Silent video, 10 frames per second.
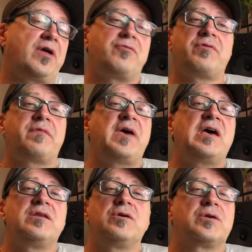Other than
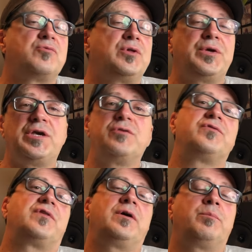that, you can really
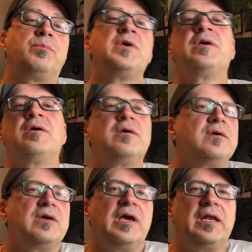use them
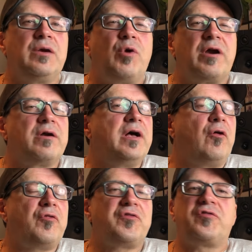anywhere
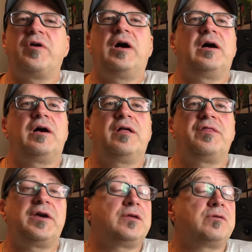else
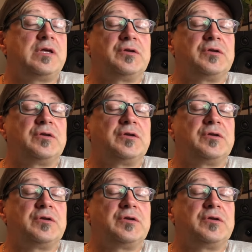that you need